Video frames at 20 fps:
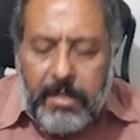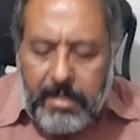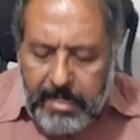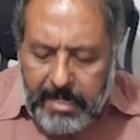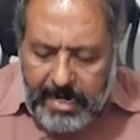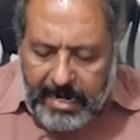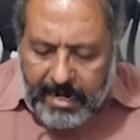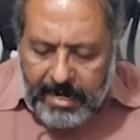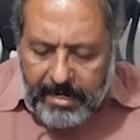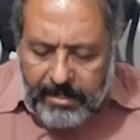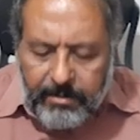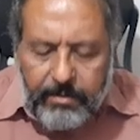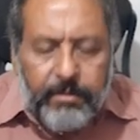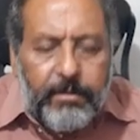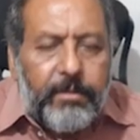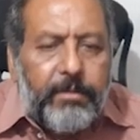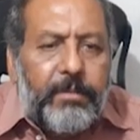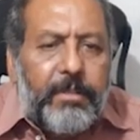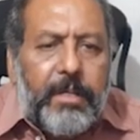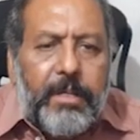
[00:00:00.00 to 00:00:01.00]
and
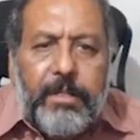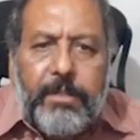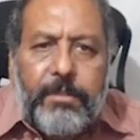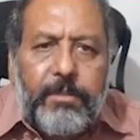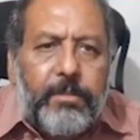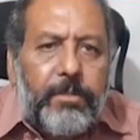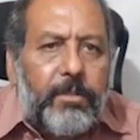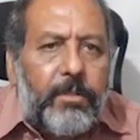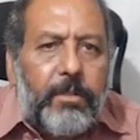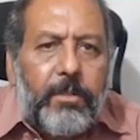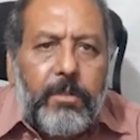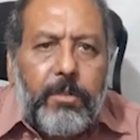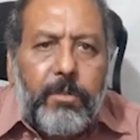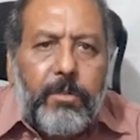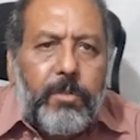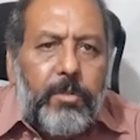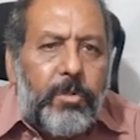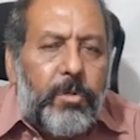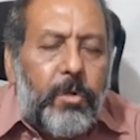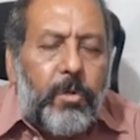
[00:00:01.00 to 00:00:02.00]
there is
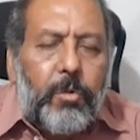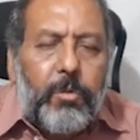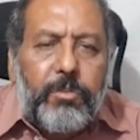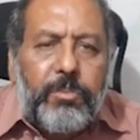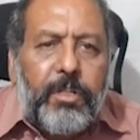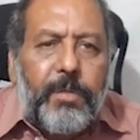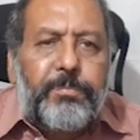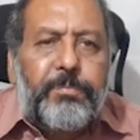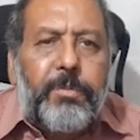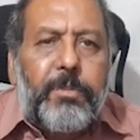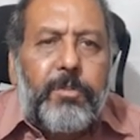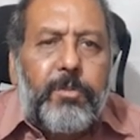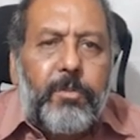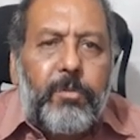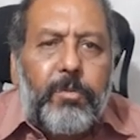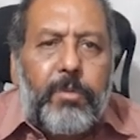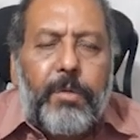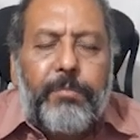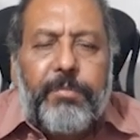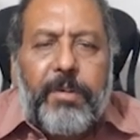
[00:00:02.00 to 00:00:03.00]
no
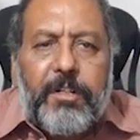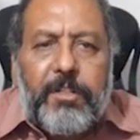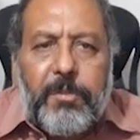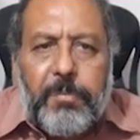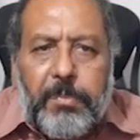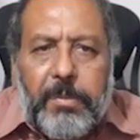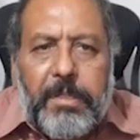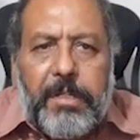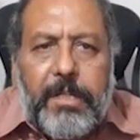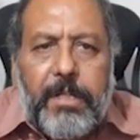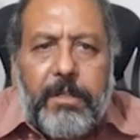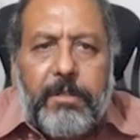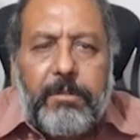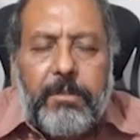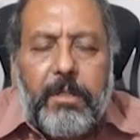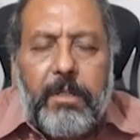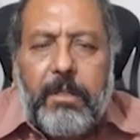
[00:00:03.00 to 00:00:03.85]
substitute of experience,